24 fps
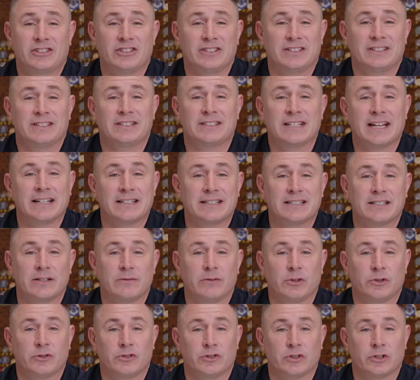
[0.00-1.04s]
just as that
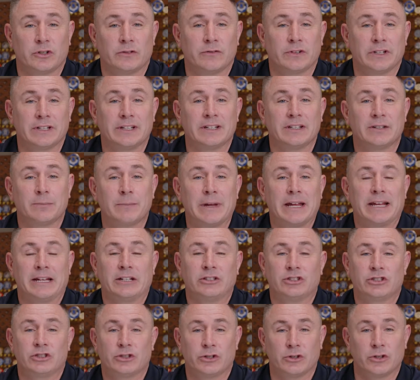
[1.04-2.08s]
civil servant that's
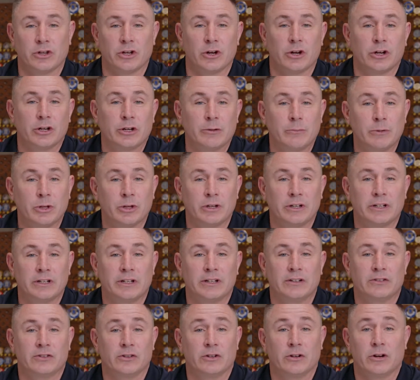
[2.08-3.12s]
making sure that our
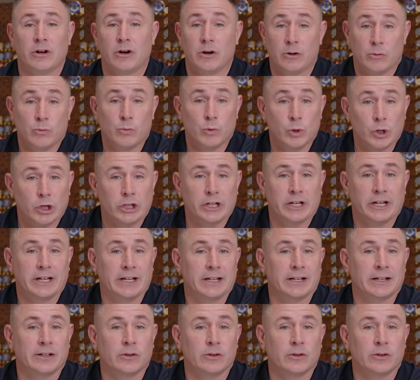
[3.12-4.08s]
communities are, are working and